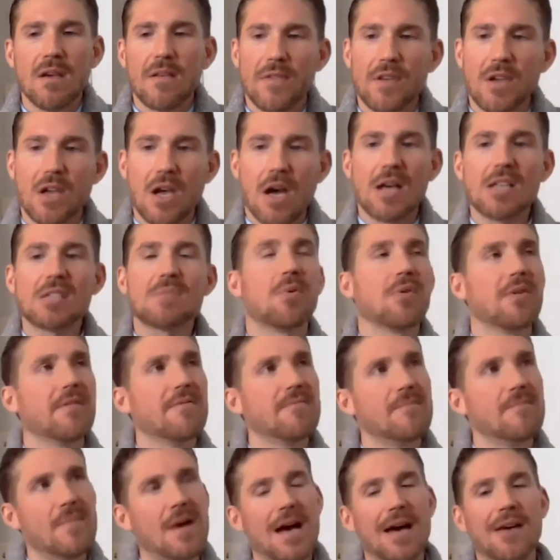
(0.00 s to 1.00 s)
The Gospel
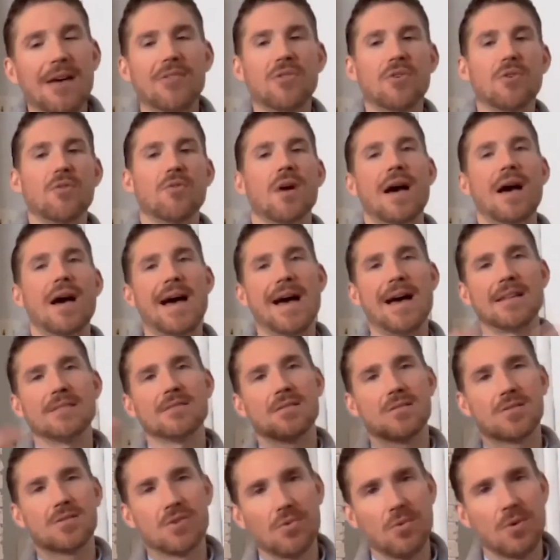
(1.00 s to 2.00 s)
of Matthew
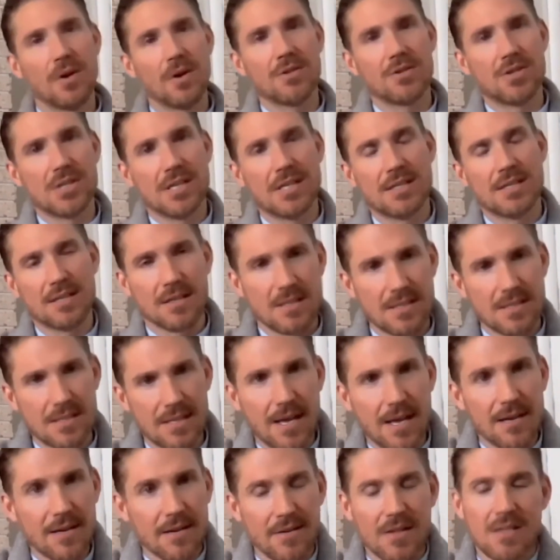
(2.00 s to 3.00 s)
adds to what Jesus
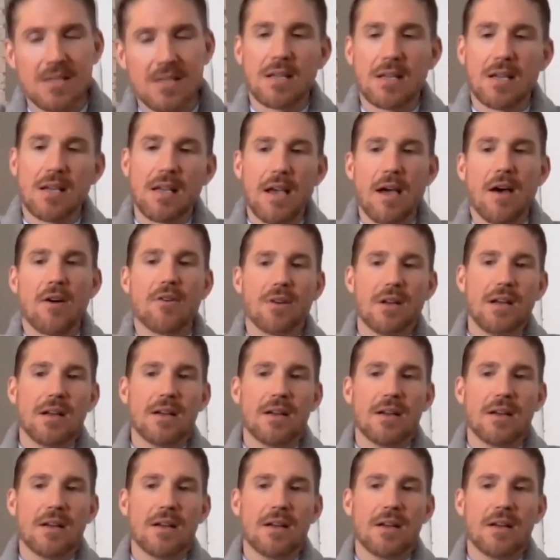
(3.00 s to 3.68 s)
said in this account,